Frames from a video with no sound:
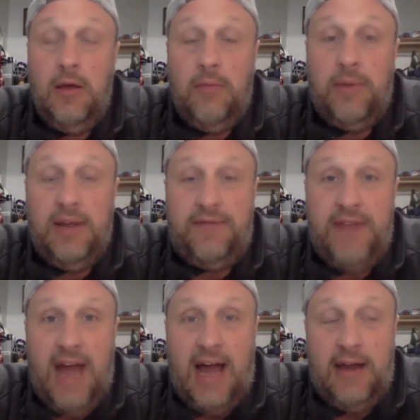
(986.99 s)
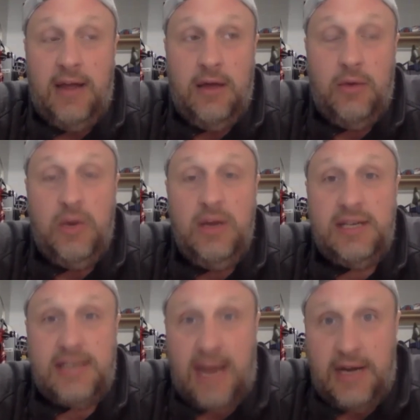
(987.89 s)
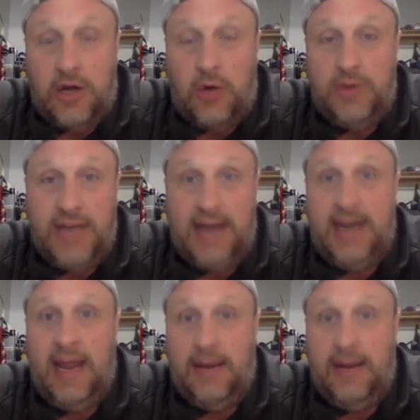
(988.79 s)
But if not, we decided to go with .net.